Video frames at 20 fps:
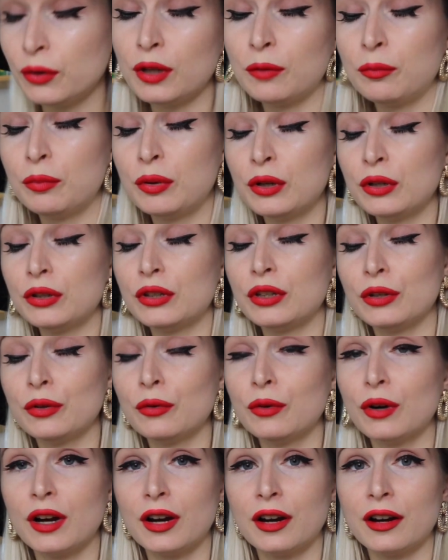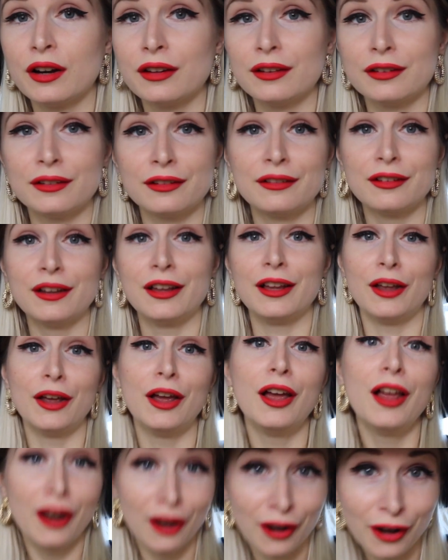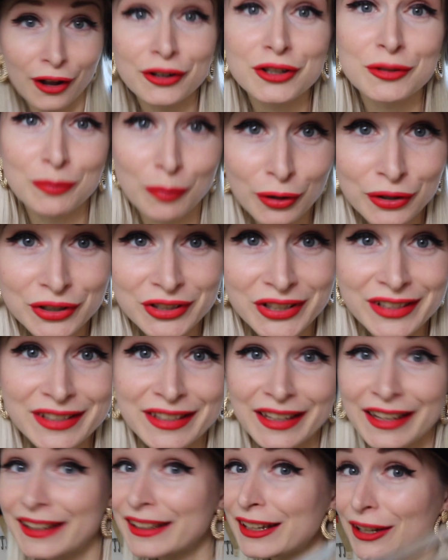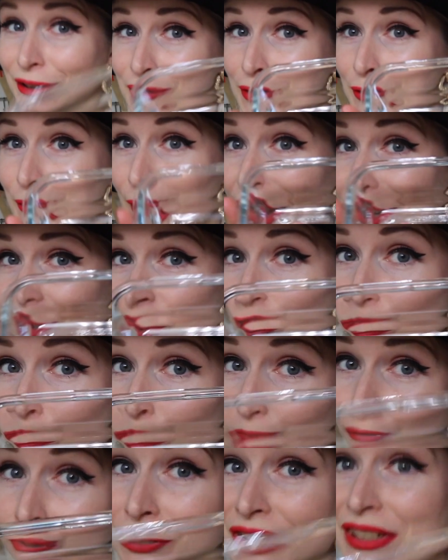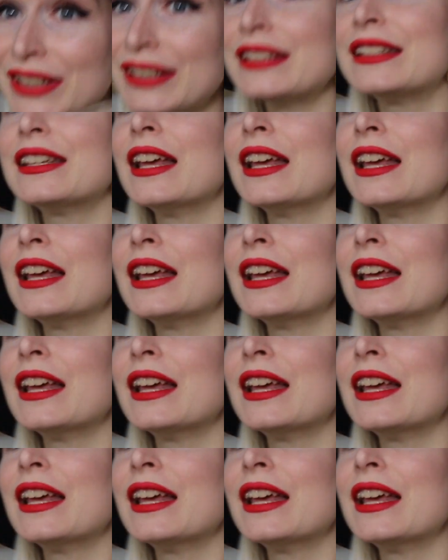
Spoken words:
could put your lunch boxes into actual boxes,